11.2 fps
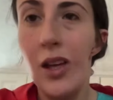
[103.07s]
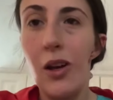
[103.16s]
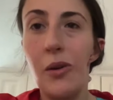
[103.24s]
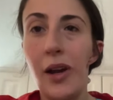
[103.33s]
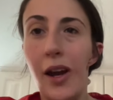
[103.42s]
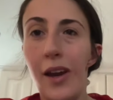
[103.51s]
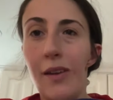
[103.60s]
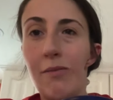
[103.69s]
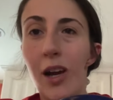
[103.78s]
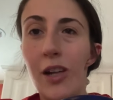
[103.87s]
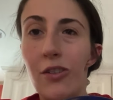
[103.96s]
Okay,
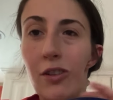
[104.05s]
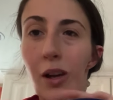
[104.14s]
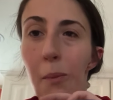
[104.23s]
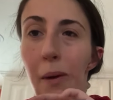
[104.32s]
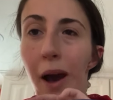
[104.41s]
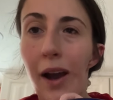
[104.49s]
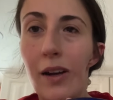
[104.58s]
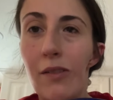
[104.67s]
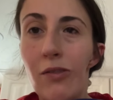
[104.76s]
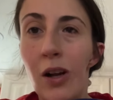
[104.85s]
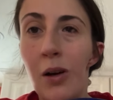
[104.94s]
I just got back
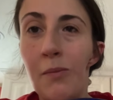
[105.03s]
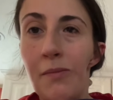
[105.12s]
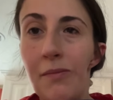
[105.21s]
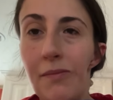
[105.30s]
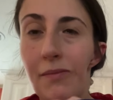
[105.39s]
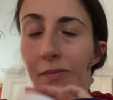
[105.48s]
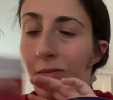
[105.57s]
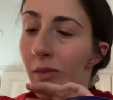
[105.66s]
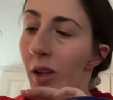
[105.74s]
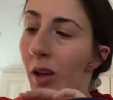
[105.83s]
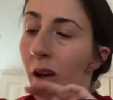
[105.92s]
from
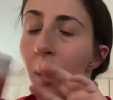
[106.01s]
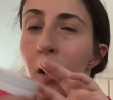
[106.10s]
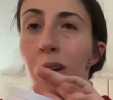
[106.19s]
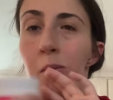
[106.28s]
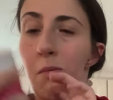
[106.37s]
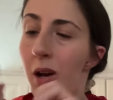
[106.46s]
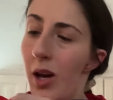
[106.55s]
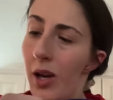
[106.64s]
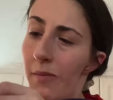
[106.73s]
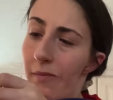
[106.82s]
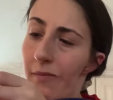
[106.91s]

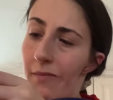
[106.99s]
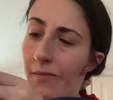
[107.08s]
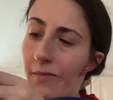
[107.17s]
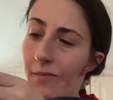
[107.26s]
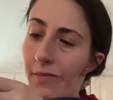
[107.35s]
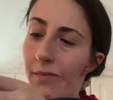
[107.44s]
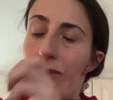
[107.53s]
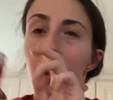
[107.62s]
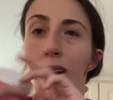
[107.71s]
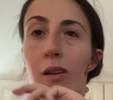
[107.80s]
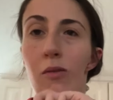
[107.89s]
my
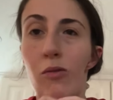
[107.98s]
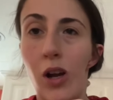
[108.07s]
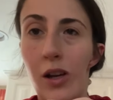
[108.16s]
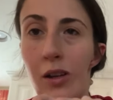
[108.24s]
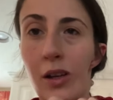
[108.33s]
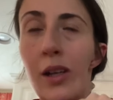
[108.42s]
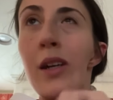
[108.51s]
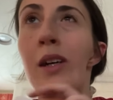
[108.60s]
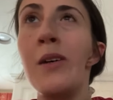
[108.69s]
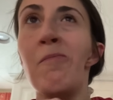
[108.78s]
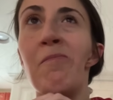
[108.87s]
run
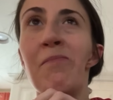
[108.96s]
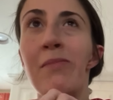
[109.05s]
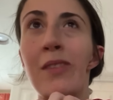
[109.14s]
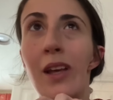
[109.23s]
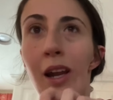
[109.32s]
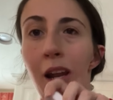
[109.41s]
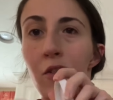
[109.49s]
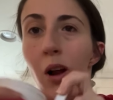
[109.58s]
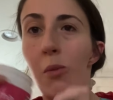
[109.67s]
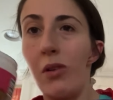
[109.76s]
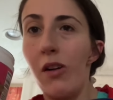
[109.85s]
and I
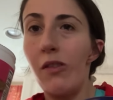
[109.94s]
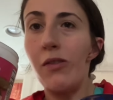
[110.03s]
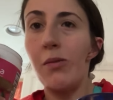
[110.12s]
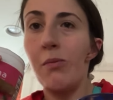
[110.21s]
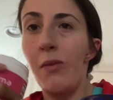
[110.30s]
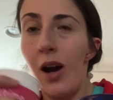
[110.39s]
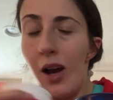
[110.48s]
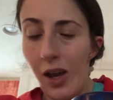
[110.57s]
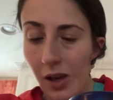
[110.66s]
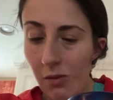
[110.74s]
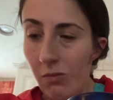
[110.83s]
dropped off
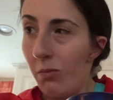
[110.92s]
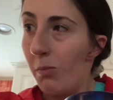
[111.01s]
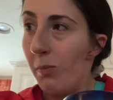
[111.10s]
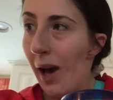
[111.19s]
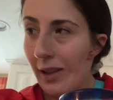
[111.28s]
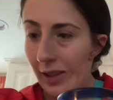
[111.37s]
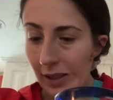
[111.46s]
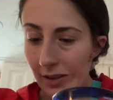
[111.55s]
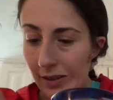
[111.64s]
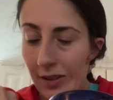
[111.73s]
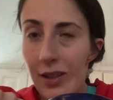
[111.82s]
my
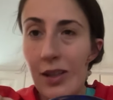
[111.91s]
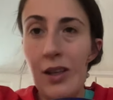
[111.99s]
ballot.